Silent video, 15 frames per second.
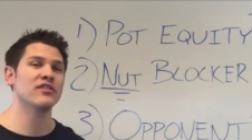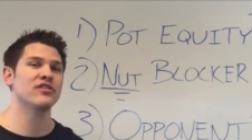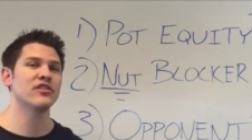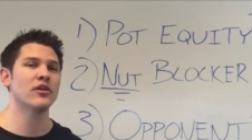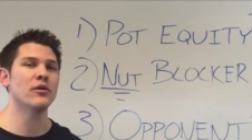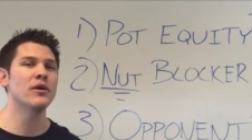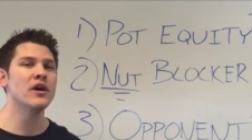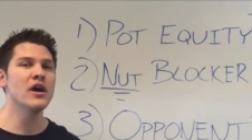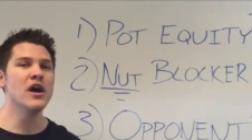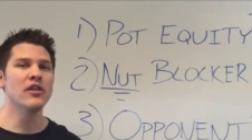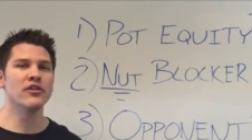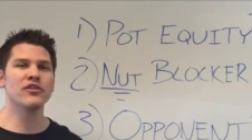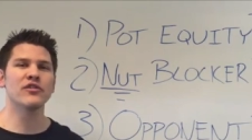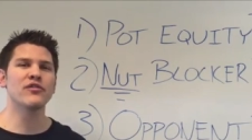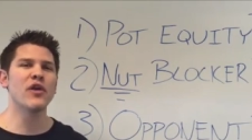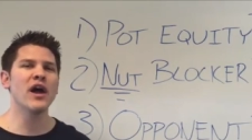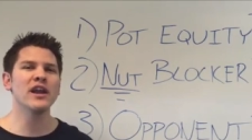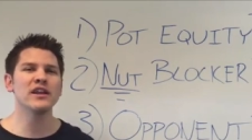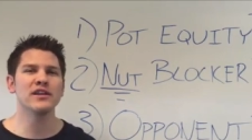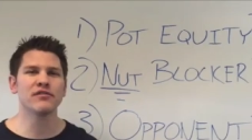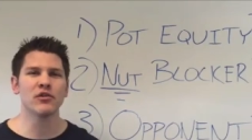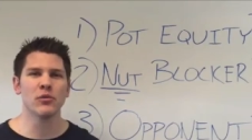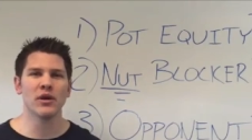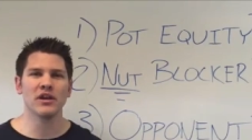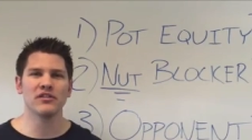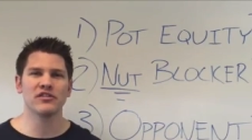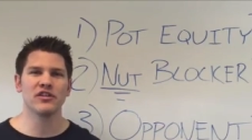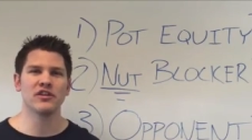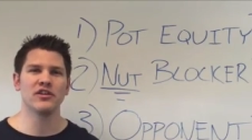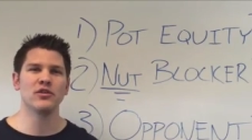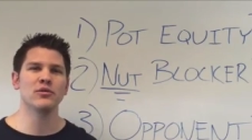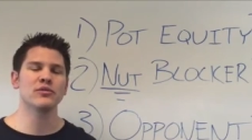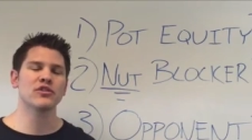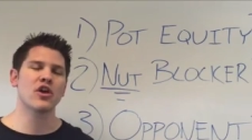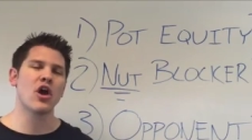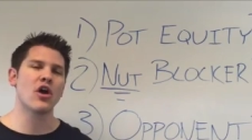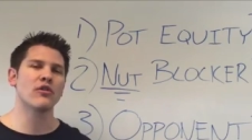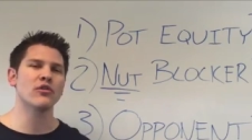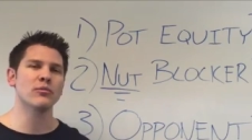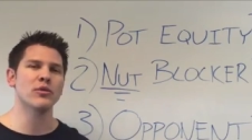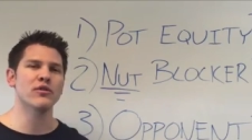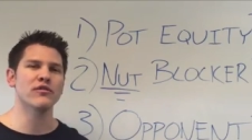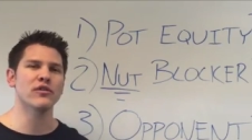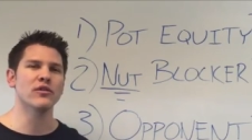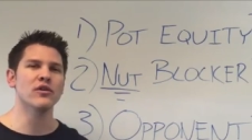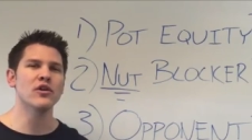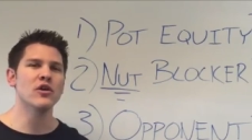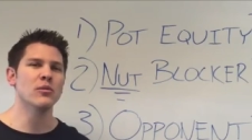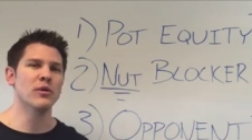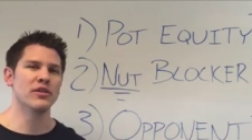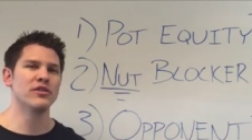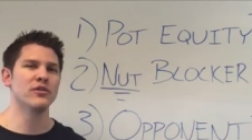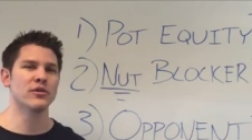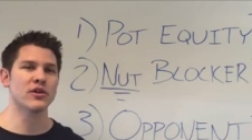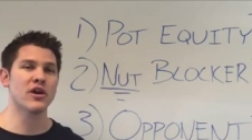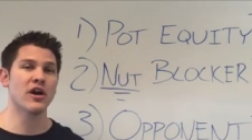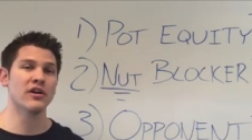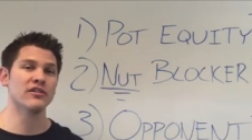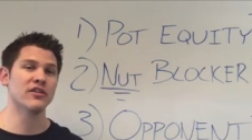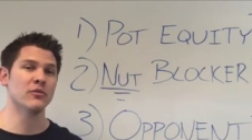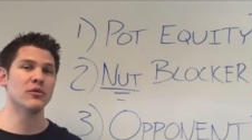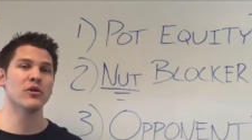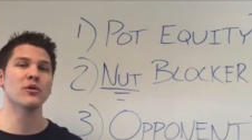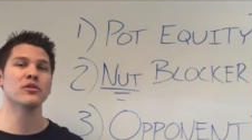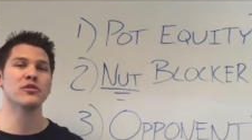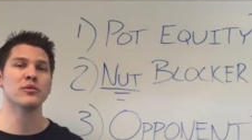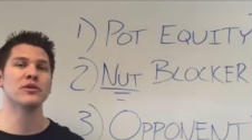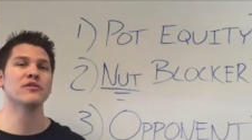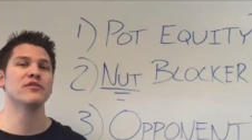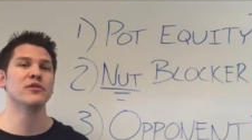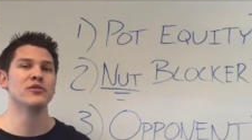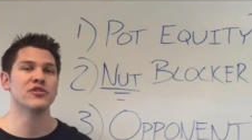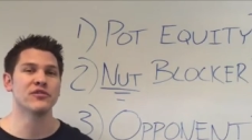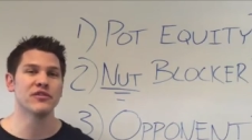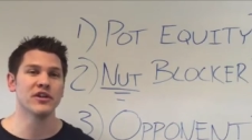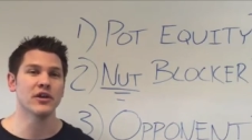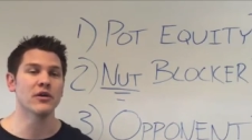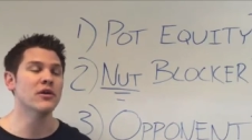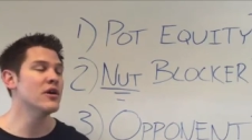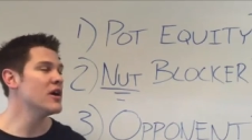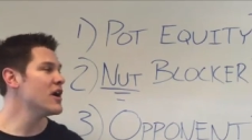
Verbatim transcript: So there's a variety of different ways to use card removal with your cards that we'll go through in a future video.